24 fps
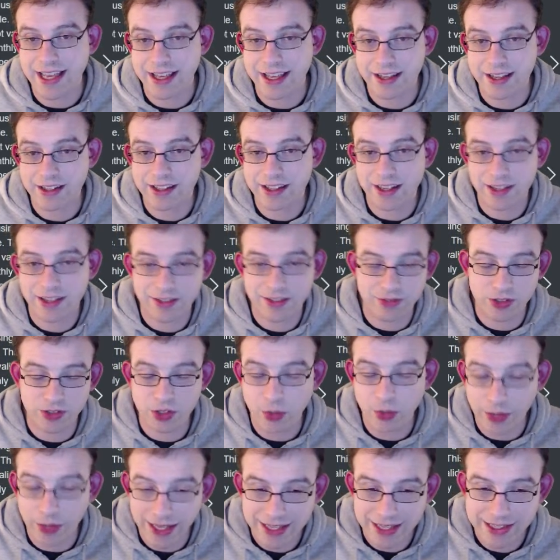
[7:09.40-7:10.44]
can't do
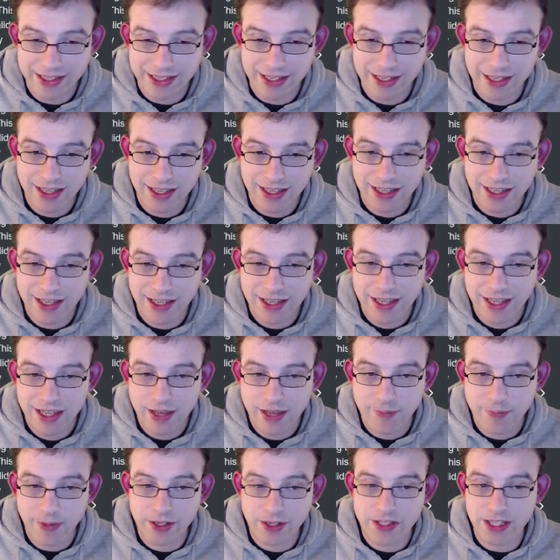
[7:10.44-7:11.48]
it,
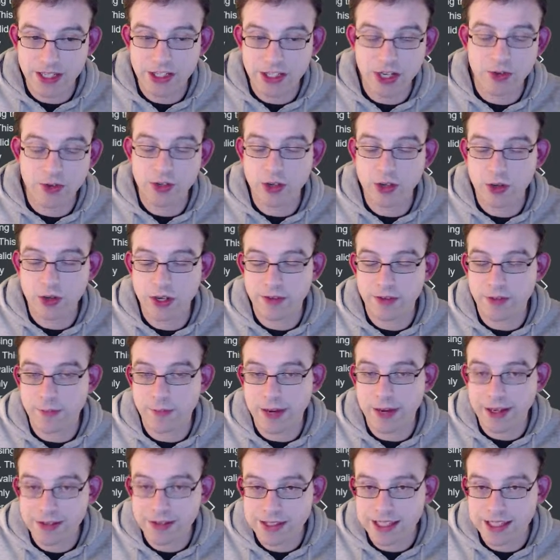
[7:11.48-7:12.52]
because I don't know enough
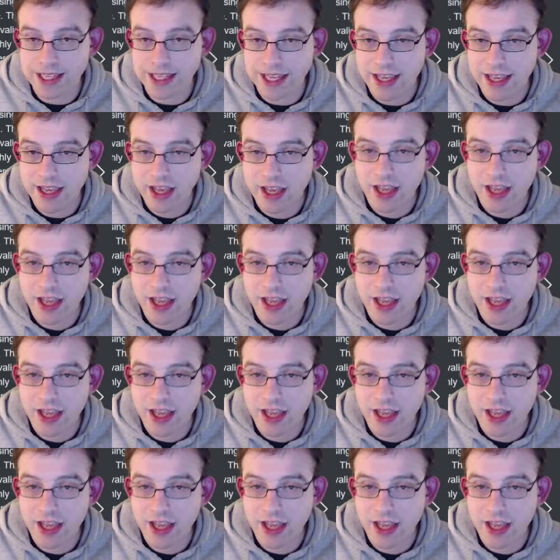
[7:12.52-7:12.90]
about it